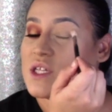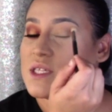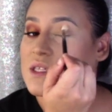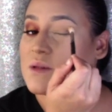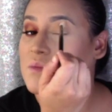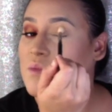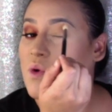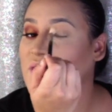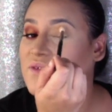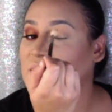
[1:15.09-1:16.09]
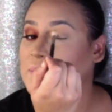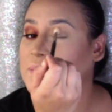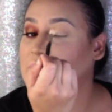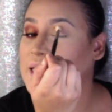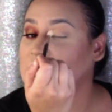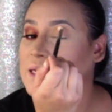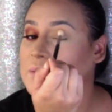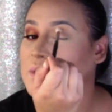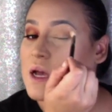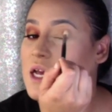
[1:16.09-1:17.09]
This is a Morphe
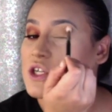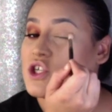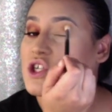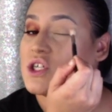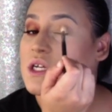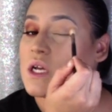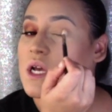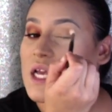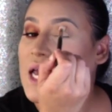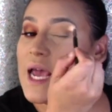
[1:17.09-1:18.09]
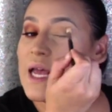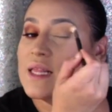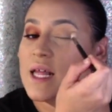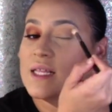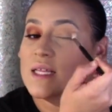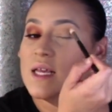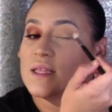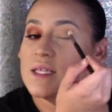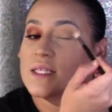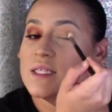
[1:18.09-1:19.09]
blending brush, and
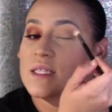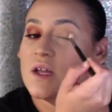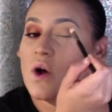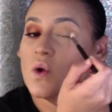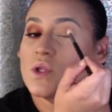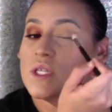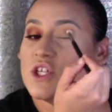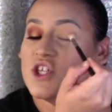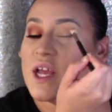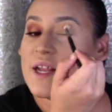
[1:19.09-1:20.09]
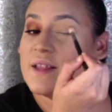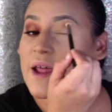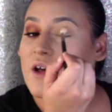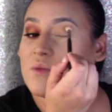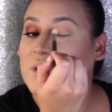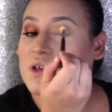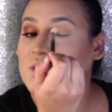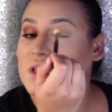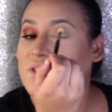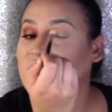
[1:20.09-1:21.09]
this is the only shade that I'll be
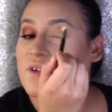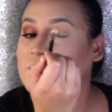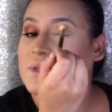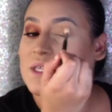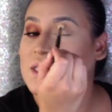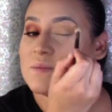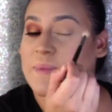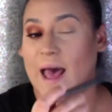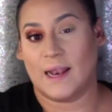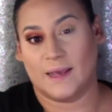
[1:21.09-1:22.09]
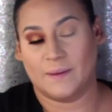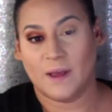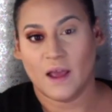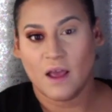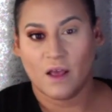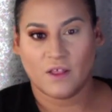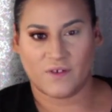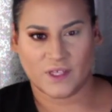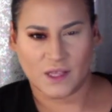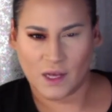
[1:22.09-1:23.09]
using from this palette. The
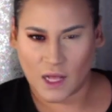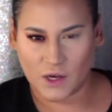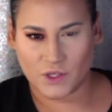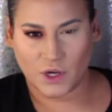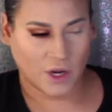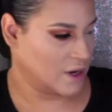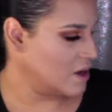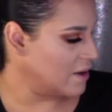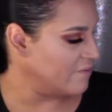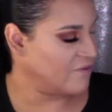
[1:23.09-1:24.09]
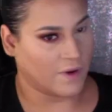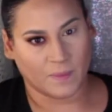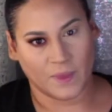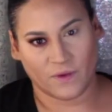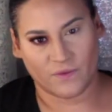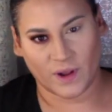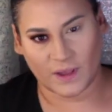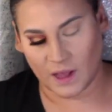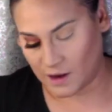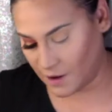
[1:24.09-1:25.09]
rest of the colors are going to come from the Ring
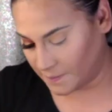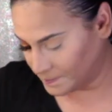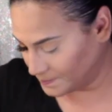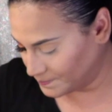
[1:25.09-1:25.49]
the Alarm.